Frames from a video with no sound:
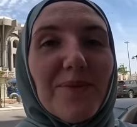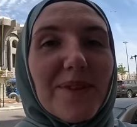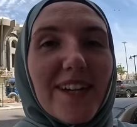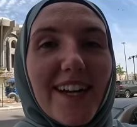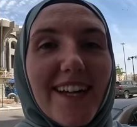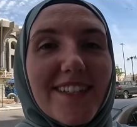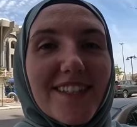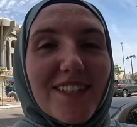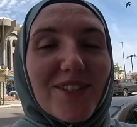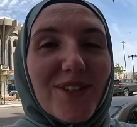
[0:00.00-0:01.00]
we are
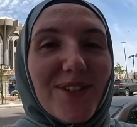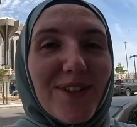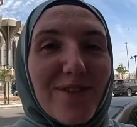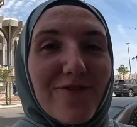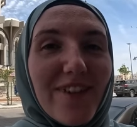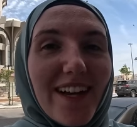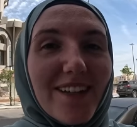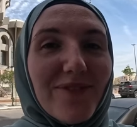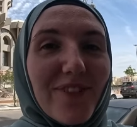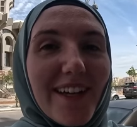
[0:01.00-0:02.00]
heading to a
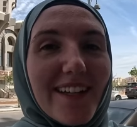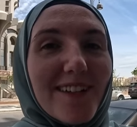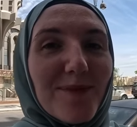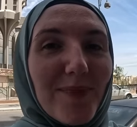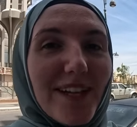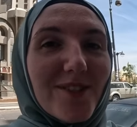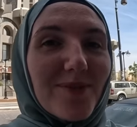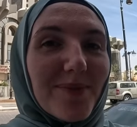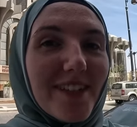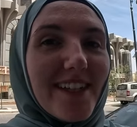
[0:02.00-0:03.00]
very, very special
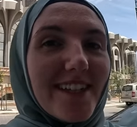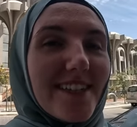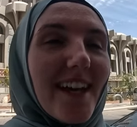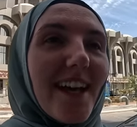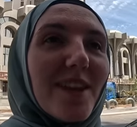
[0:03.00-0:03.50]
place.